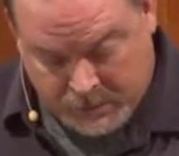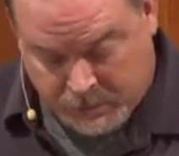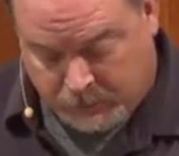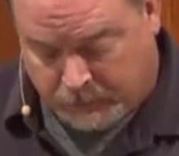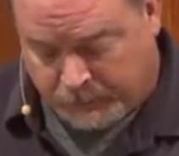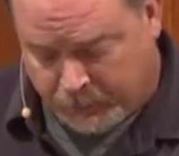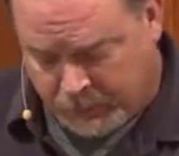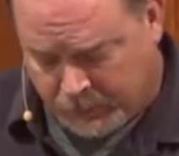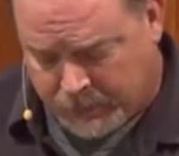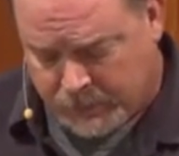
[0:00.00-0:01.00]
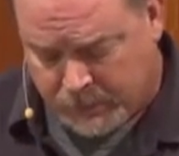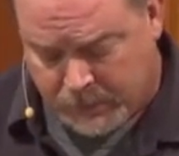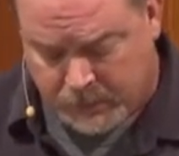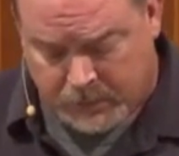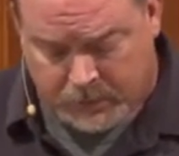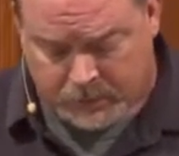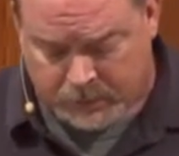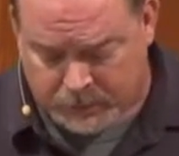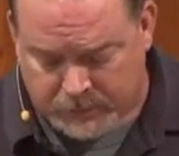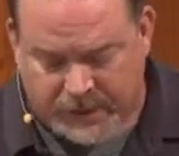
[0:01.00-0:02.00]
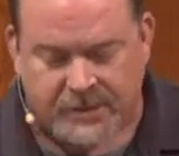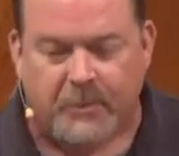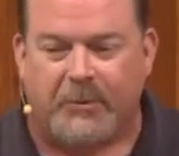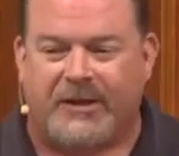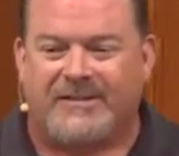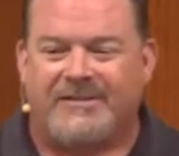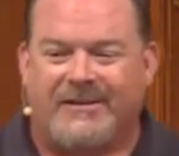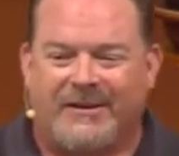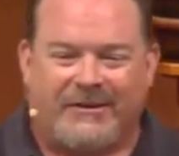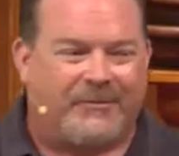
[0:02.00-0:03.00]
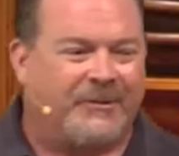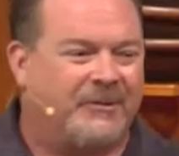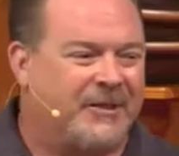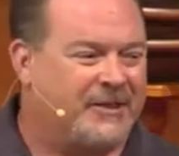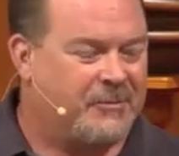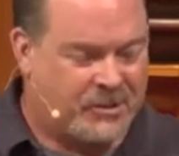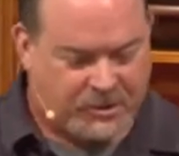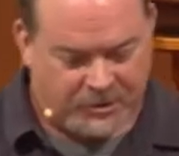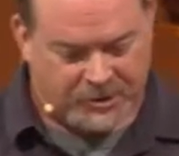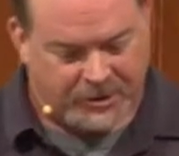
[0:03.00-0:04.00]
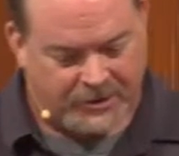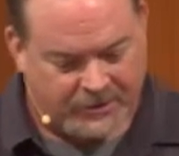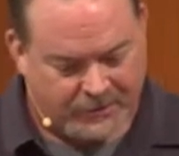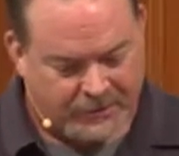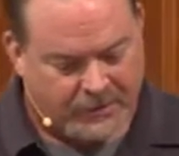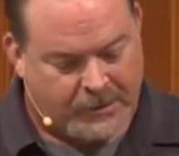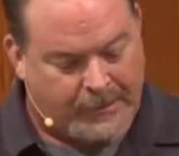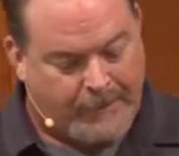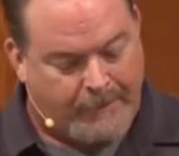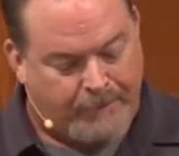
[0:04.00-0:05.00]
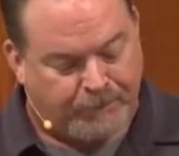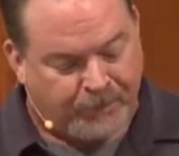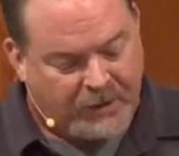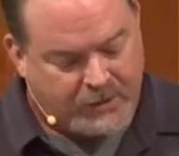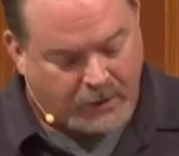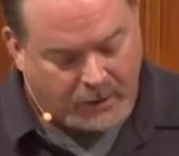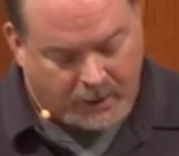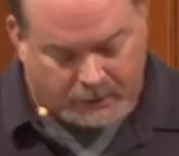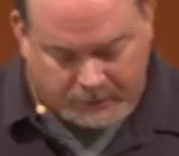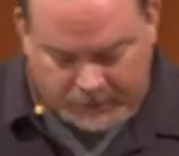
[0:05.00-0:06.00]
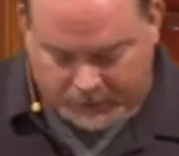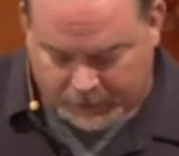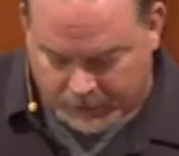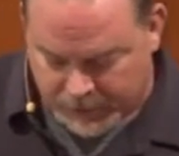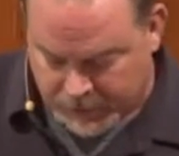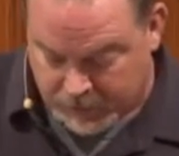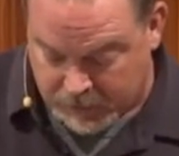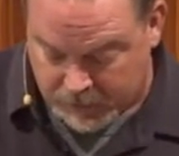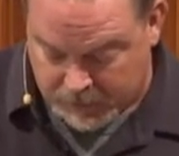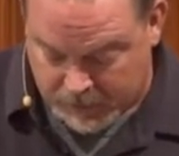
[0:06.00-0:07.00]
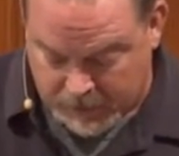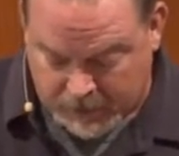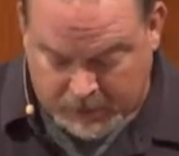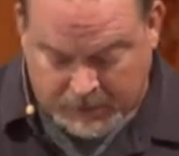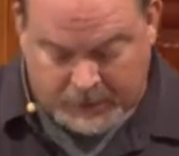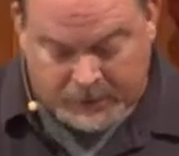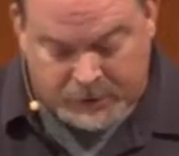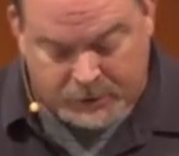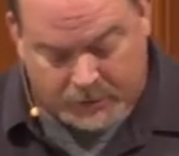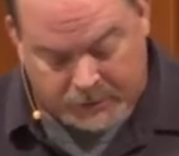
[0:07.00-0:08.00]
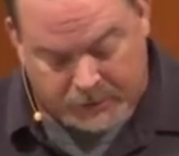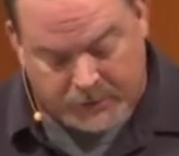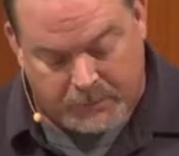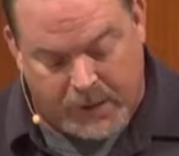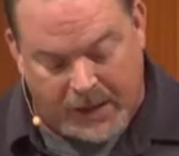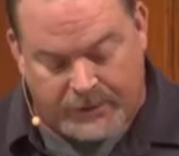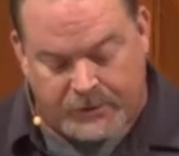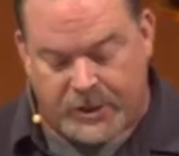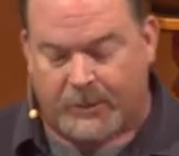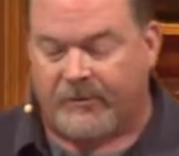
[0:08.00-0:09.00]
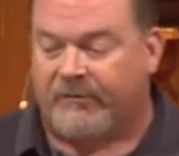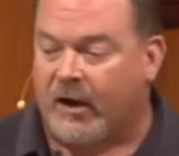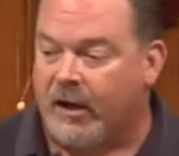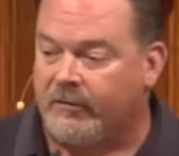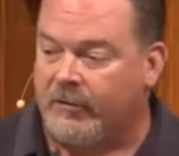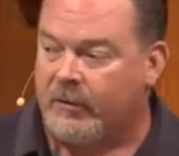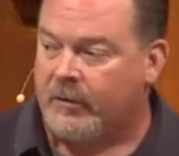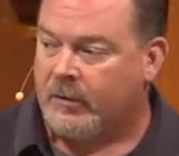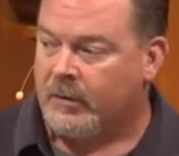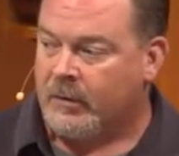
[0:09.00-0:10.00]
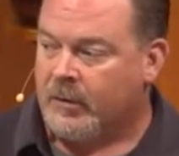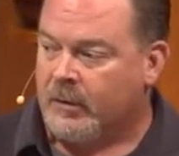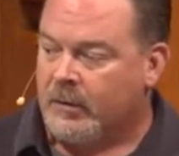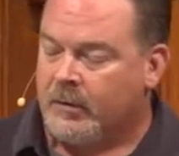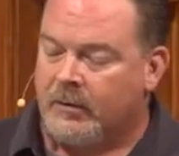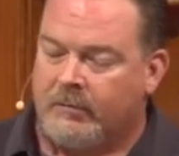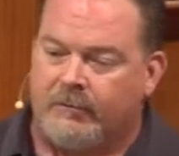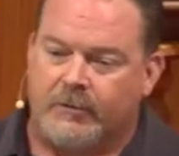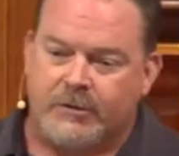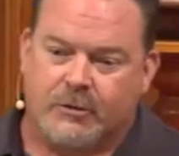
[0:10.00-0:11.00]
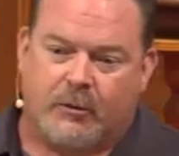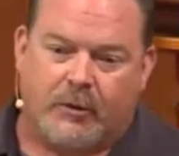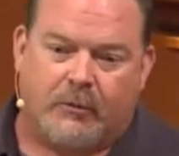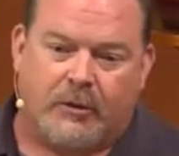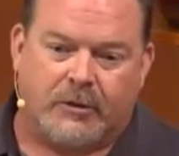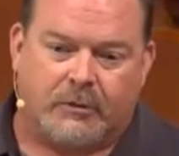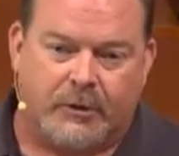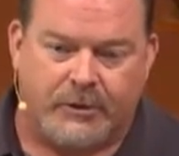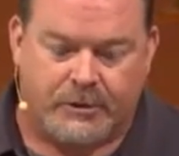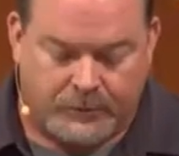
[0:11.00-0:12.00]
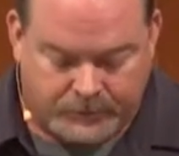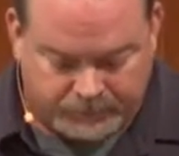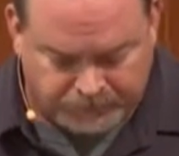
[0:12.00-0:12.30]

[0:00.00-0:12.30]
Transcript: So we look to the New Testament because we're a New Testament church. So I would encourage you to turn to Matthew chapter 5, verse 21 and 22.